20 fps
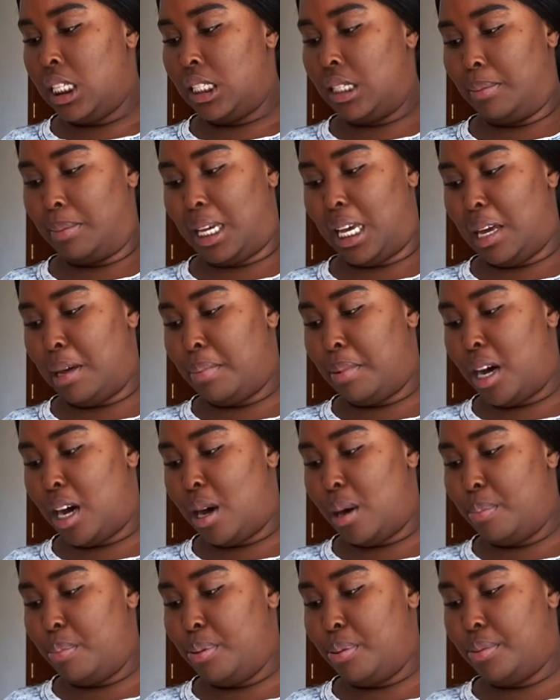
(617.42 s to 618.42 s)
some
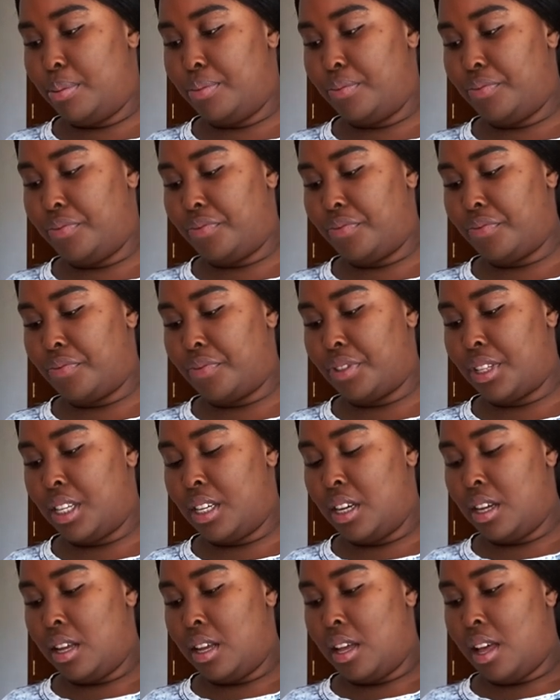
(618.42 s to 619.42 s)
K-pop.
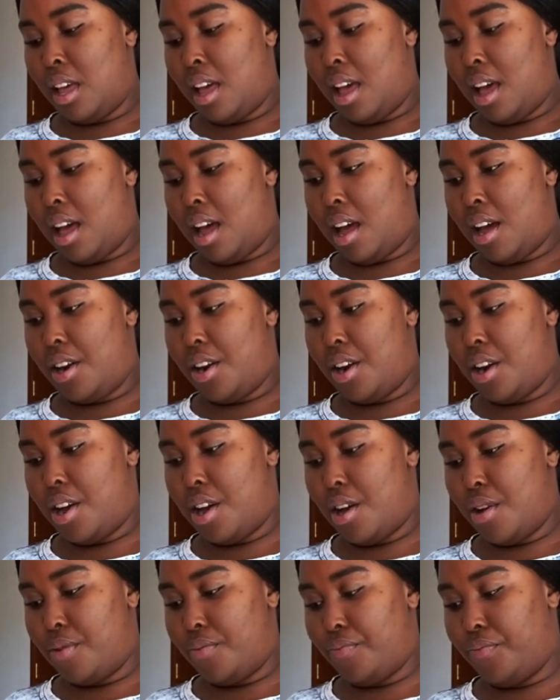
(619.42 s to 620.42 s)
I don't
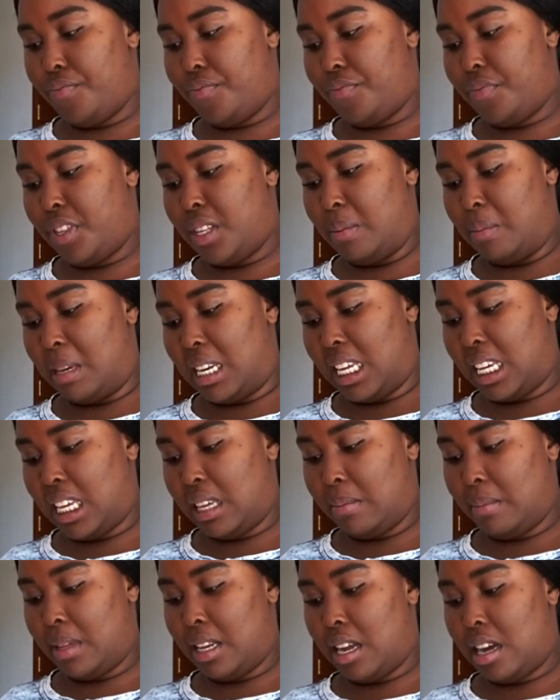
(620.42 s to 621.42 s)
know. Some
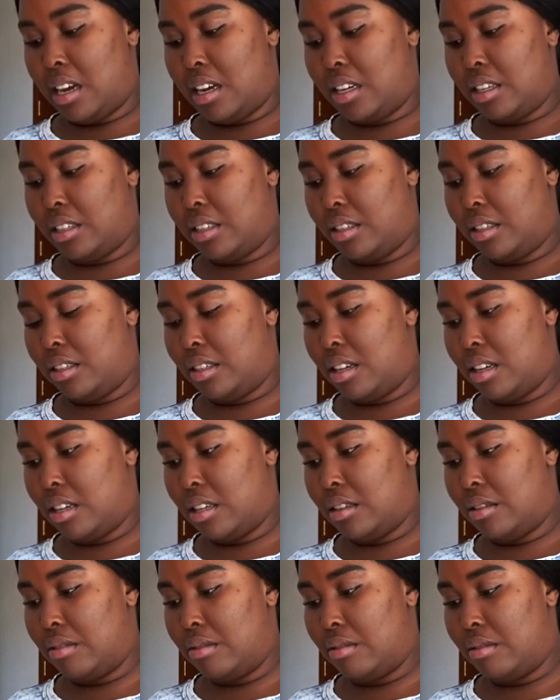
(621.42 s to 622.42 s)
Nicki Minaj.
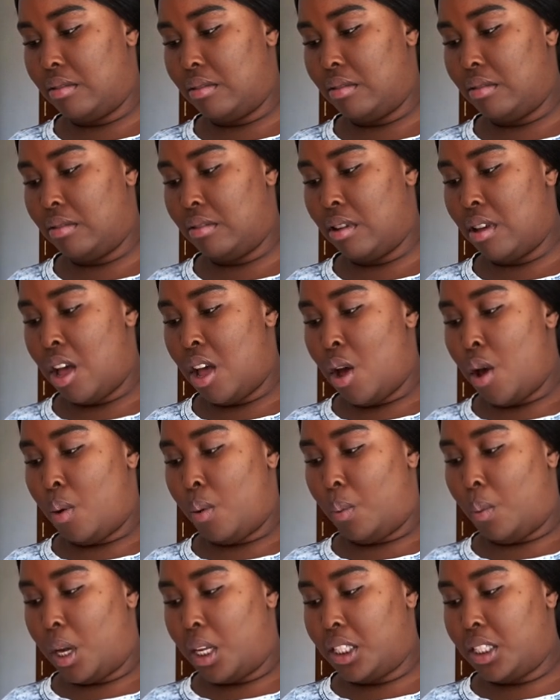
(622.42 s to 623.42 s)
No.
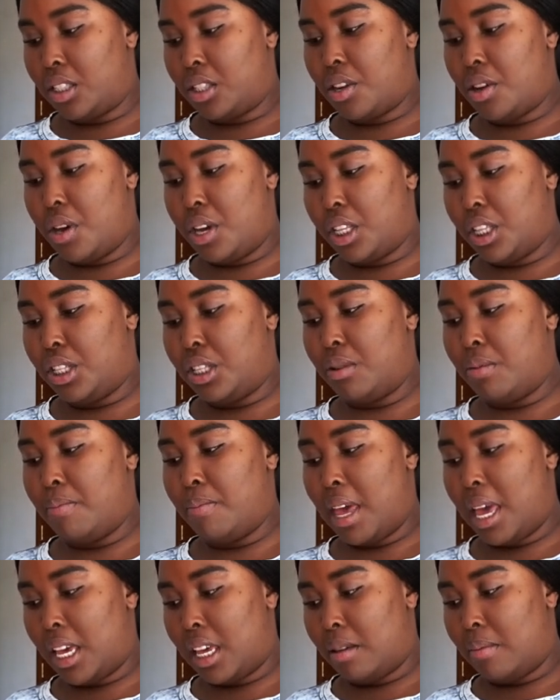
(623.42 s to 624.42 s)
What's going to
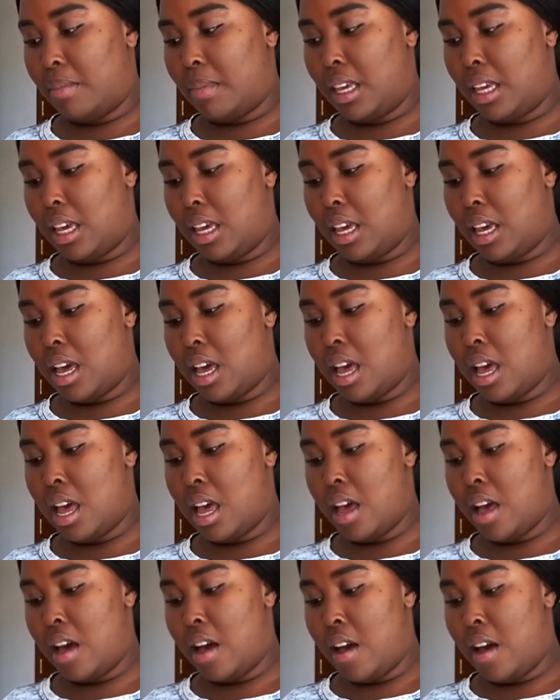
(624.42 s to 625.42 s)
make me
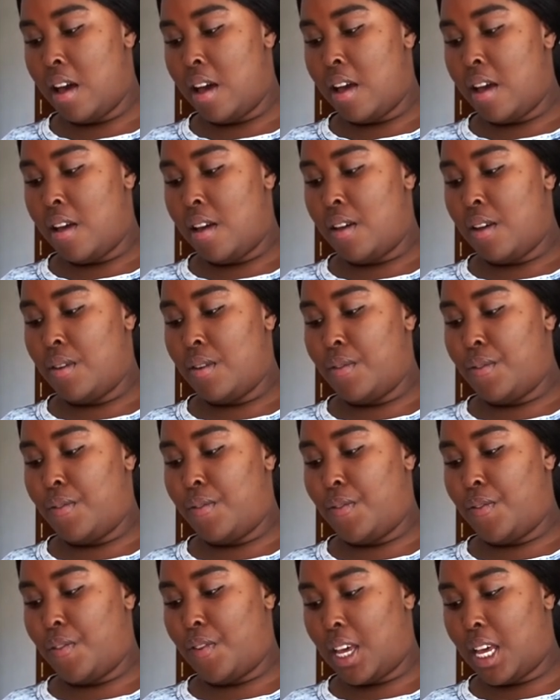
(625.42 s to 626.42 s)

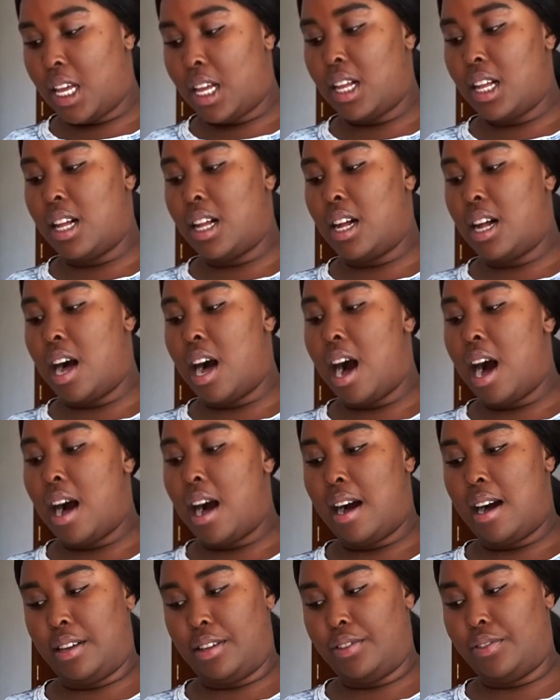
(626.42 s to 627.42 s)
feel
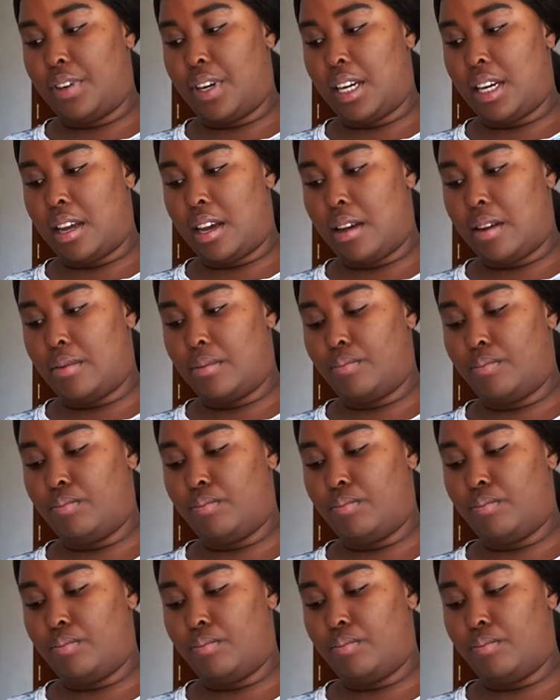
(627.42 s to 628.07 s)
hot right now?